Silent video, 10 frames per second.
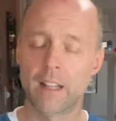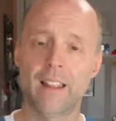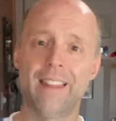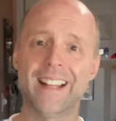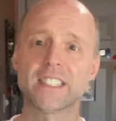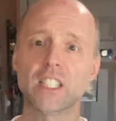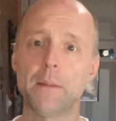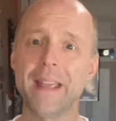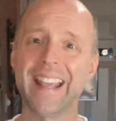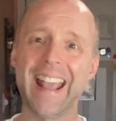That's gonna
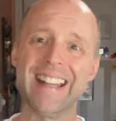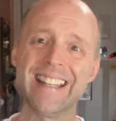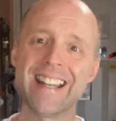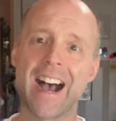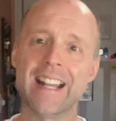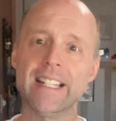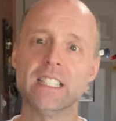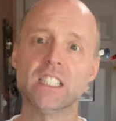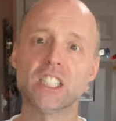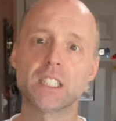make a
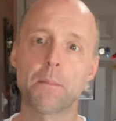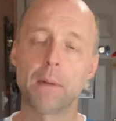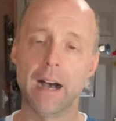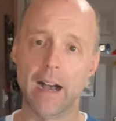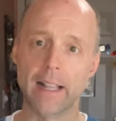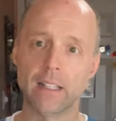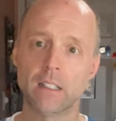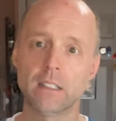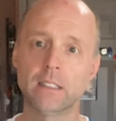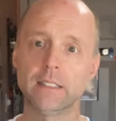9-inch pie.
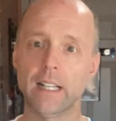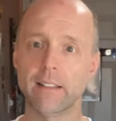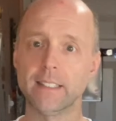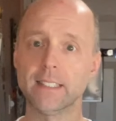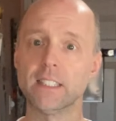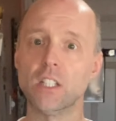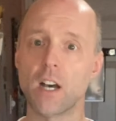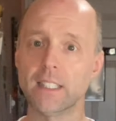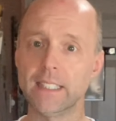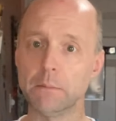Now this is
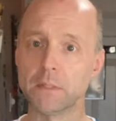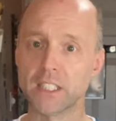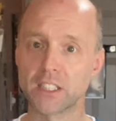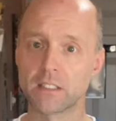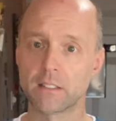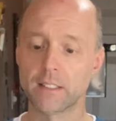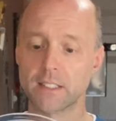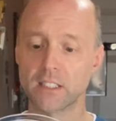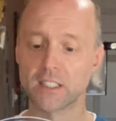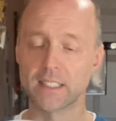not a deep dish. This
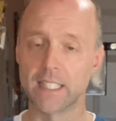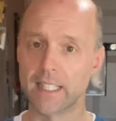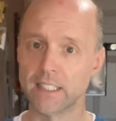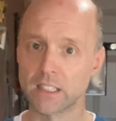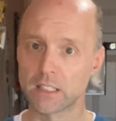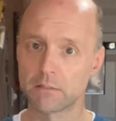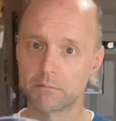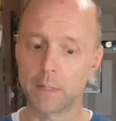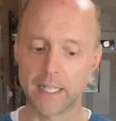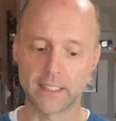is just a 9-inch
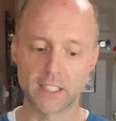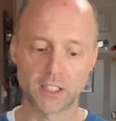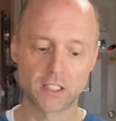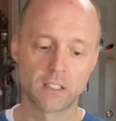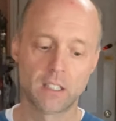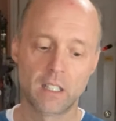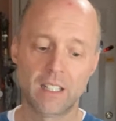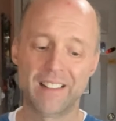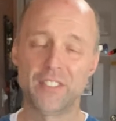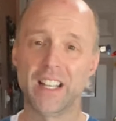pie dish.
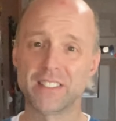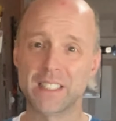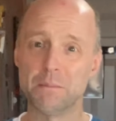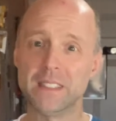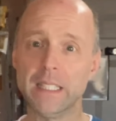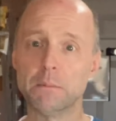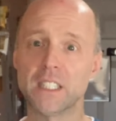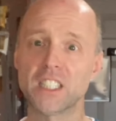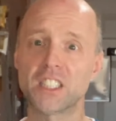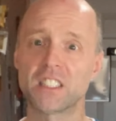If you have something deep
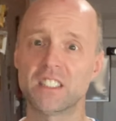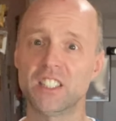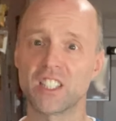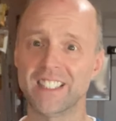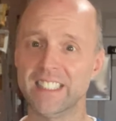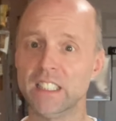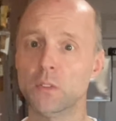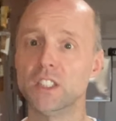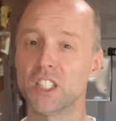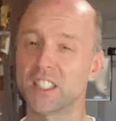dish, you're gonna need to
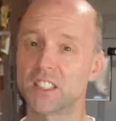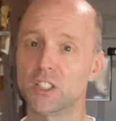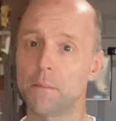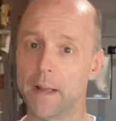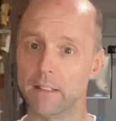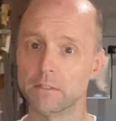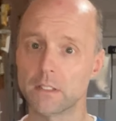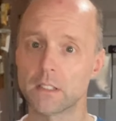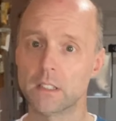adjust your amounts.